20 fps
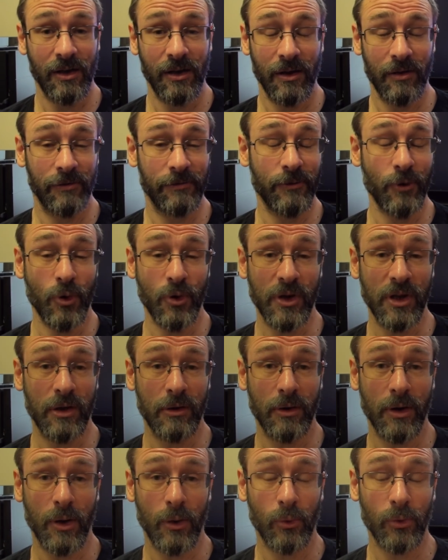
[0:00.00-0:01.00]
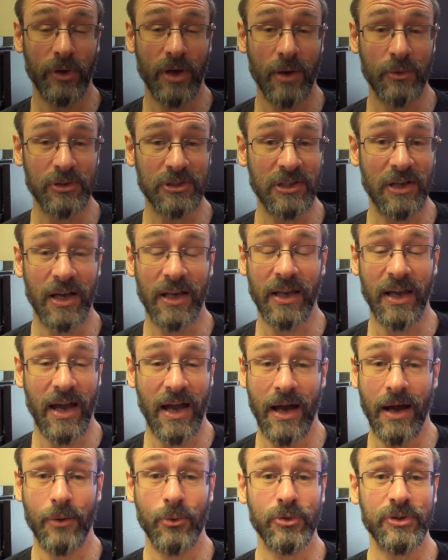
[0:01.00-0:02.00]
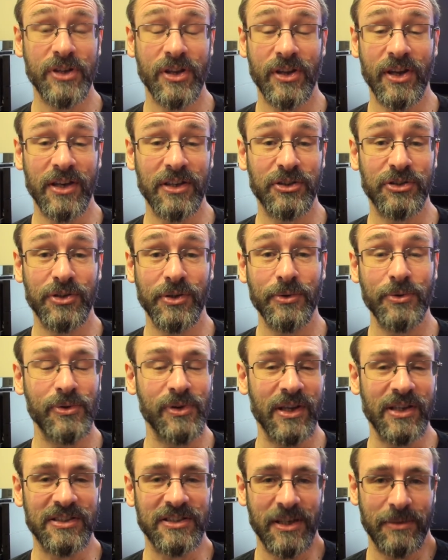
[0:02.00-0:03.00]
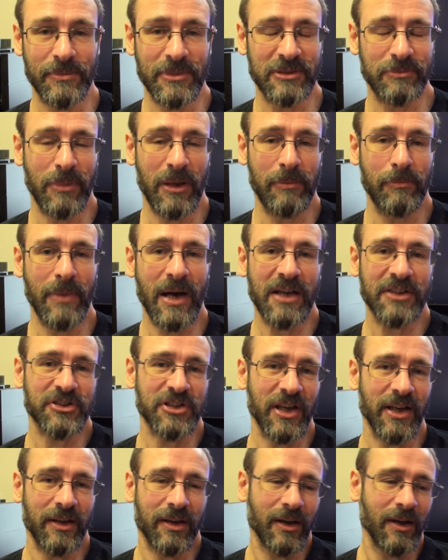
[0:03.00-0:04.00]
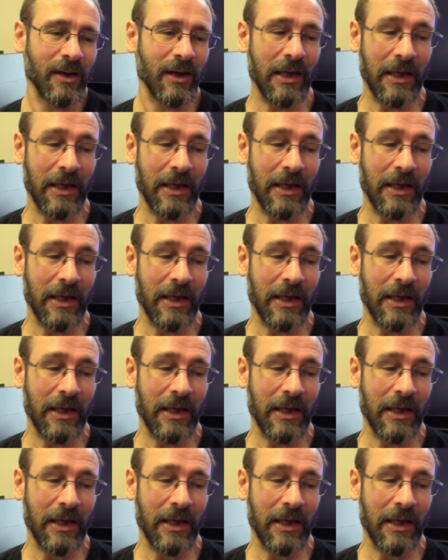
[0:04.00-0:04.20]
a 4-year-old, I was like, how do they do this? It must be magic.